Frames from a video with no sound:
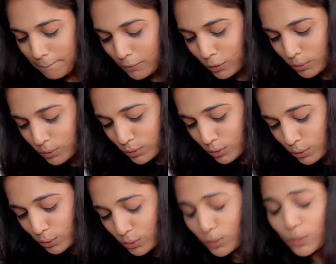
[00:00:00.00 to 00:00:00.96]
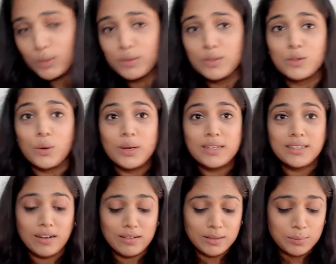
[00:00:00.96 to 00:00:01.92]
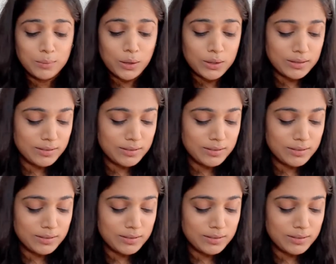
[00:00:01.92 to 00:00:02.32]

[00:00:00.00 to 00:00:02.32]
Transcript: Oh no, all the soil is out of the pot.